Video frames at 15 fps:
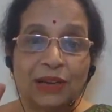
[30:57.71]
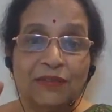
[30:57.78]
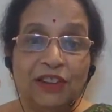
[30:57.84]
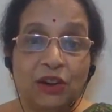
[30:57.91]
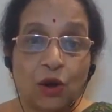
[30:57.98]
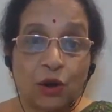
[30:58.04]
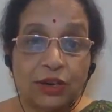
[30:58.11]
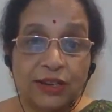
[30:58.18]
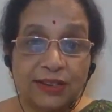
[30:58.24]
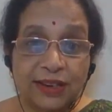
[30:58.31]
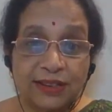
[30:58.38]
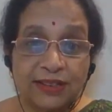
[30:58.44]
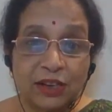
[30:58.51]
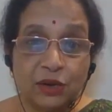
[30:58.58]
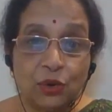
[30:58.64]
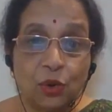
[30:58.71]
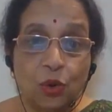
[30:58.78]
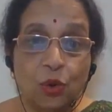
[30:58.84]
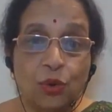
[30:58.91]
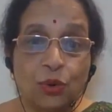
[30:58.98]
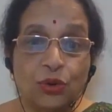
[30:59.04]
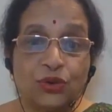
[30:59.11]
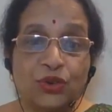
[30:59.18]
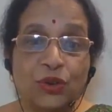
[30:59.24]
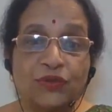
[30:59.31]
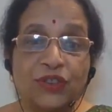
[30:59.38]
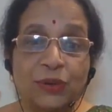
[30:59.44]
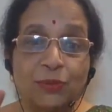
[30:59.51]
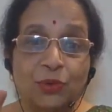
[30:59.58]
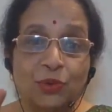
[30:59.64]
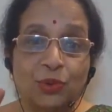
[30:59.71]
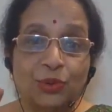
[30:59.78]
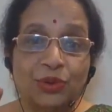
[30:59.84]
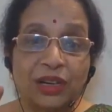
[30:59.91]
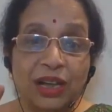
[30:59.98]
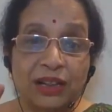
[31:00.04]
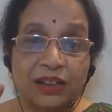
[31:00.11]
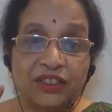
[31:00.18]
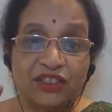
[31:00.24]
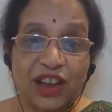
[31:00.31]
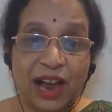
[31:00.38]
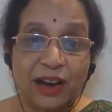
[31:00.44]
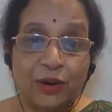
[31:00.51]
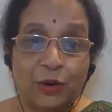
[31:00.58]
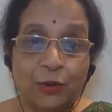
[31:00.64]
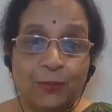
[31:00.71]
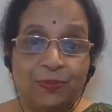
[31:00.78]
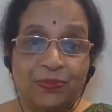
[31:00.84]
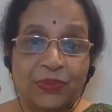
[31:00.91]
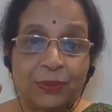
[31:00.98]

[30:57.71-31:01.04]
We call it as the nodes of the moon, that the shadow.